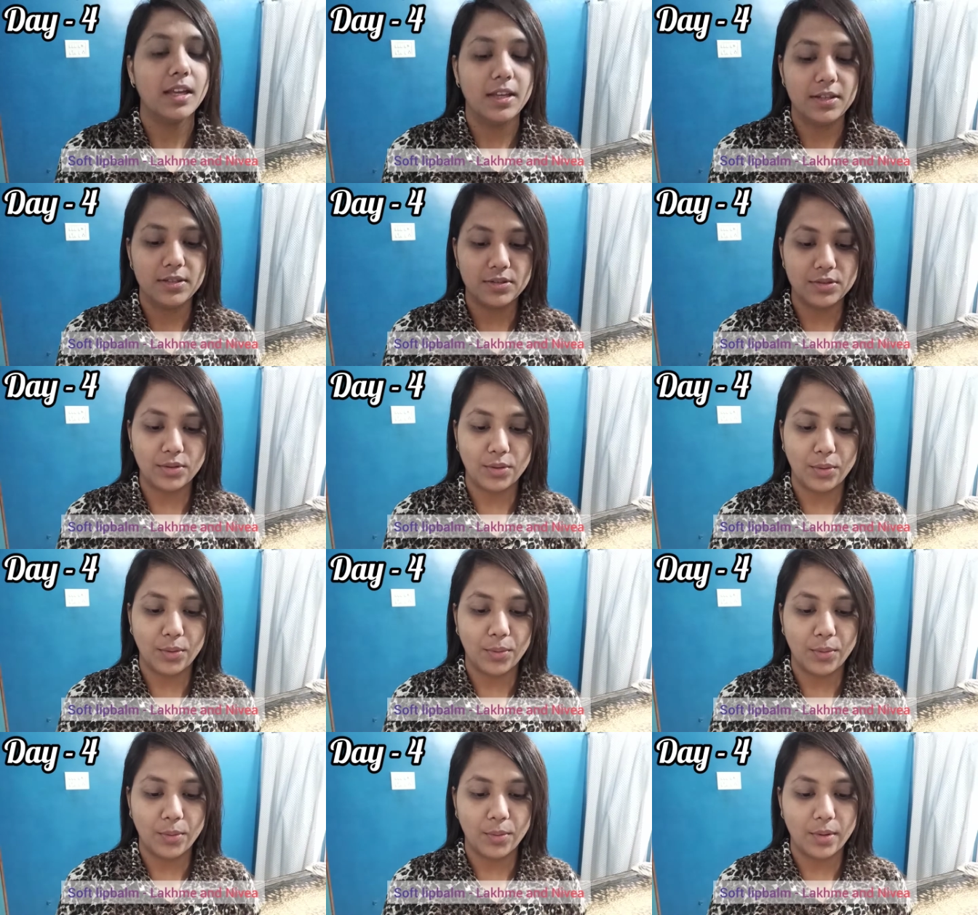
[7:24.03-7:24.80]

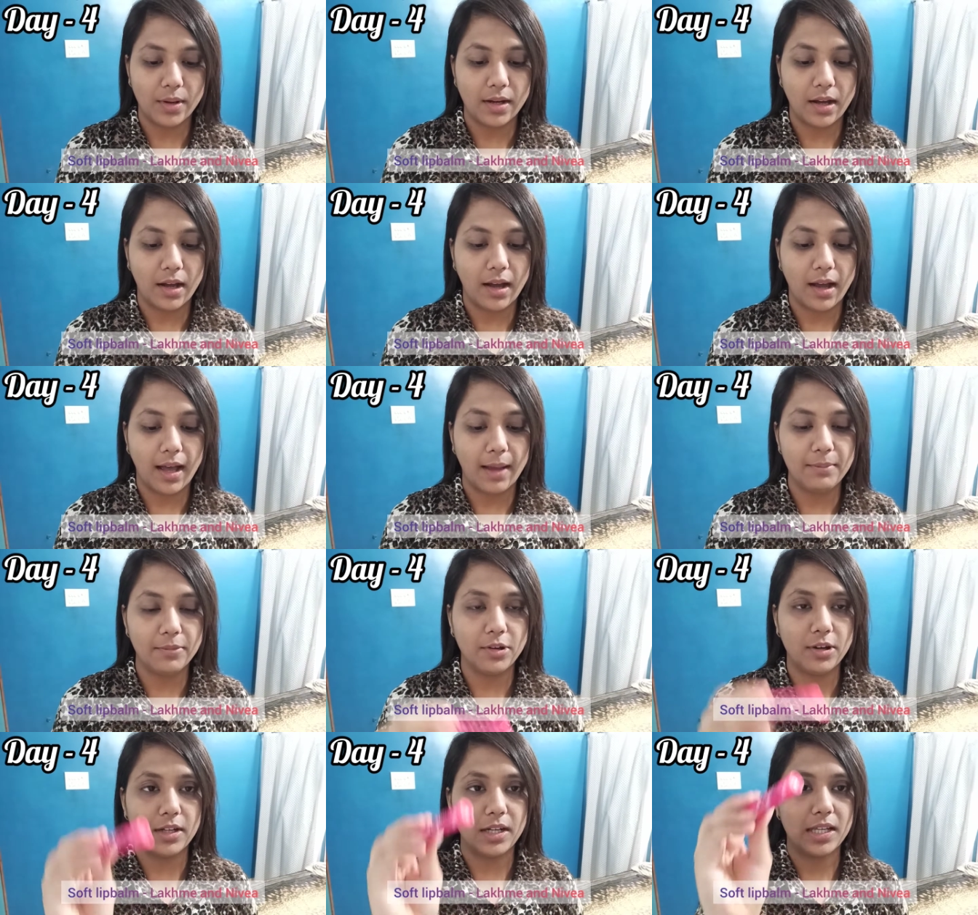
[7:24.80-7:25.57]
So
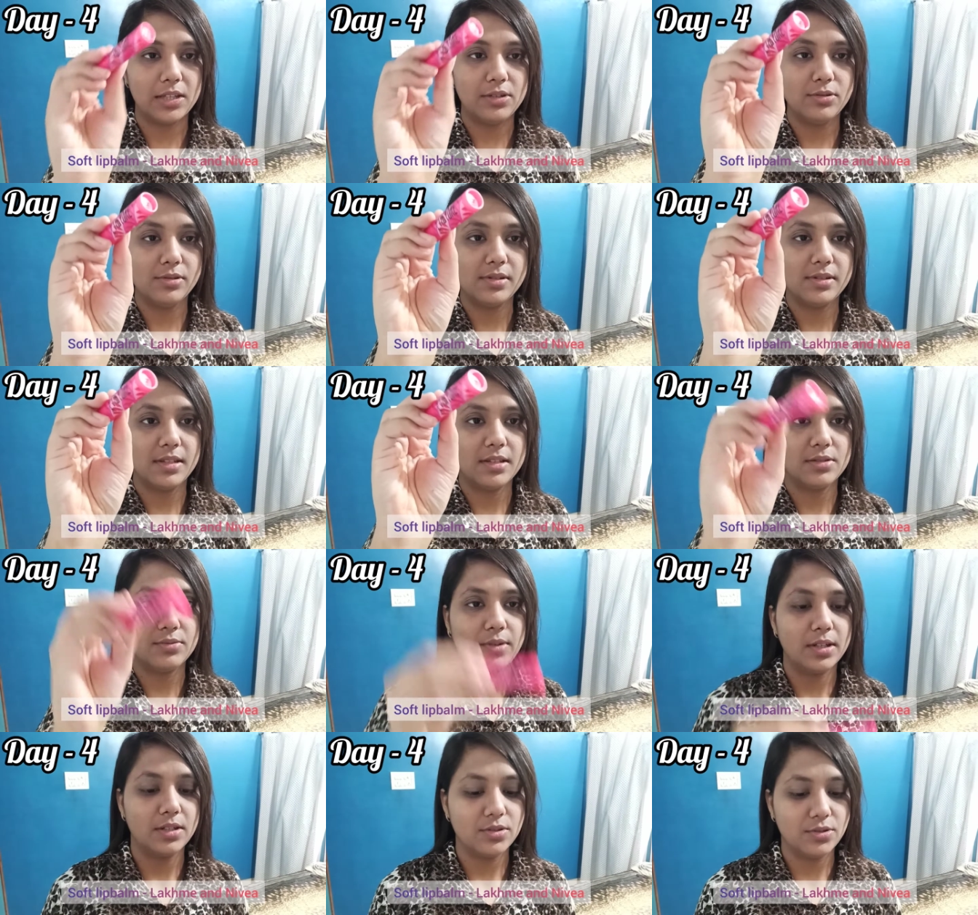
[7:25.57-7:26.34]
I'm gonna use this
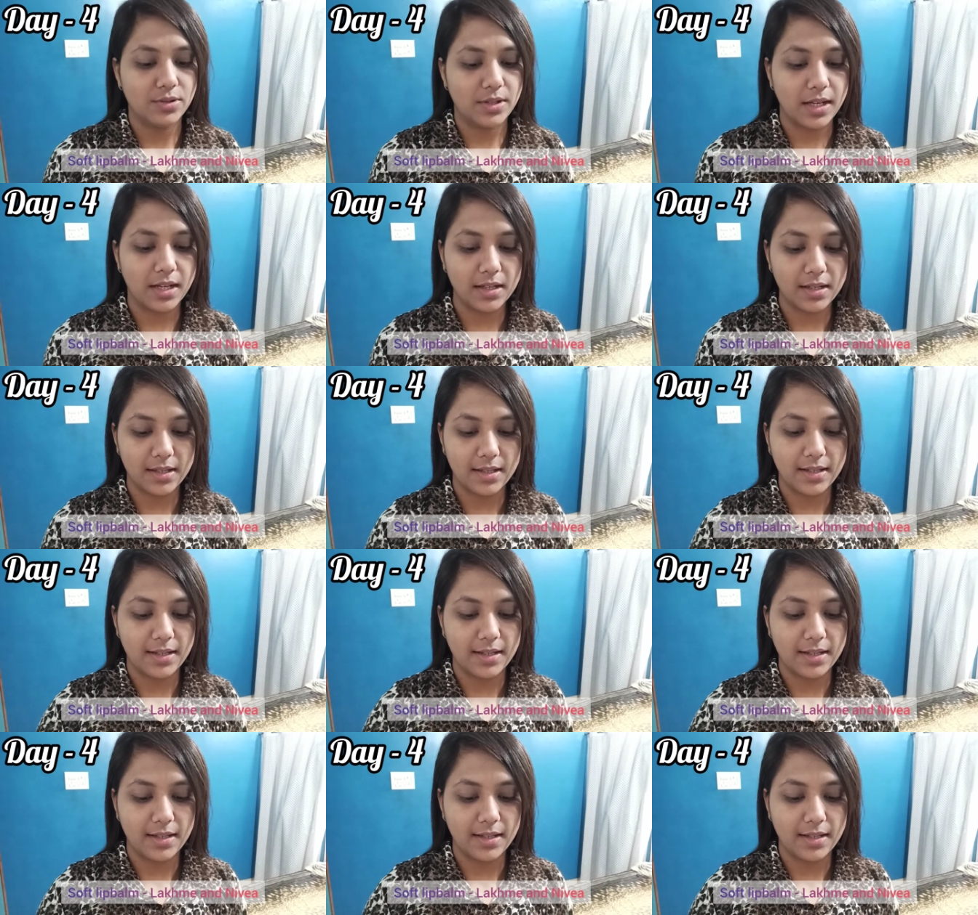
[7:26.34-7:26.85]
one today.